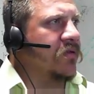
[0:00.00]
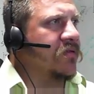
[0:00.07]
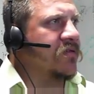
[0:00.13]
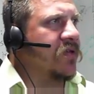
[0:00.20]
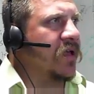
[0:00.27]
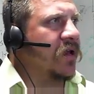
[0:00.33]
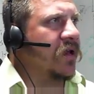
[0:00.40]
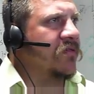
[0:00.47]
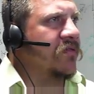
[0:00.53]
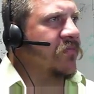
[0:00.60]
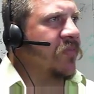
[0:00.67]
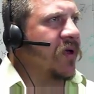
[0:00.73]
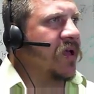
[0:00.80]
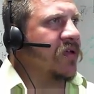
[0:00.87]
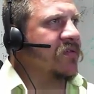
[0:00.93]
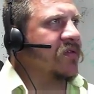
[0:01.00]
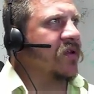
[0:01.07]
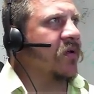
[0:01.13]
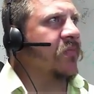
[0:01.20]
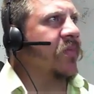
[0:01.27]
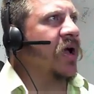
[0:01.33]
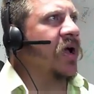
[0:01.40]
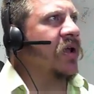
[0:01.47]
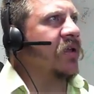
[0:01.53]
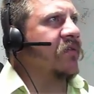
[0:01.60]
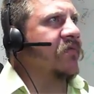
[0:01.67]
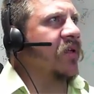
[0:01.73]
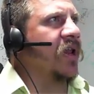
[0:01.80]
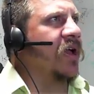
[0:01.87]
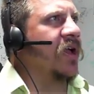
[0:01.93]
Instead, let's pass in a body
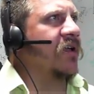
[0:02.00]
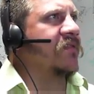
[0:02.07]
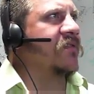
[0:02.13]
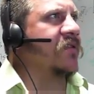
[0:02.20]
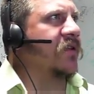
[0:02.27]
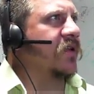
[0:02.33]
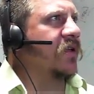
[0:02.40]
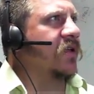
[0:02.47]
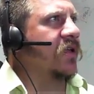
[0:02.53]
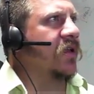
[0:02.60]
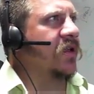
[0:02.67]
velocity.